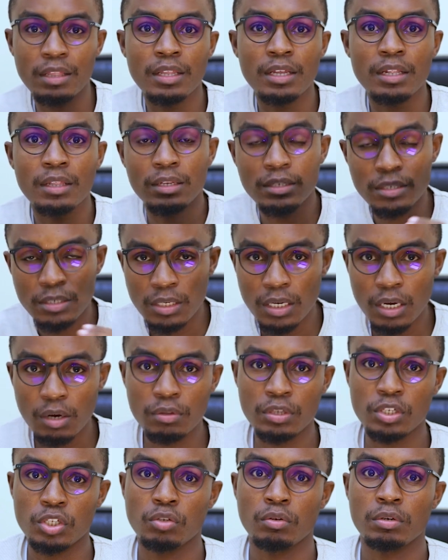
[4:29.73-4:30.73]
and then this is
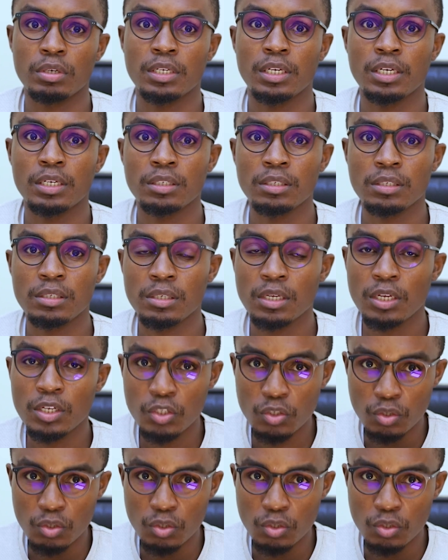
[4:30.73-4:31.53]
how the story ends,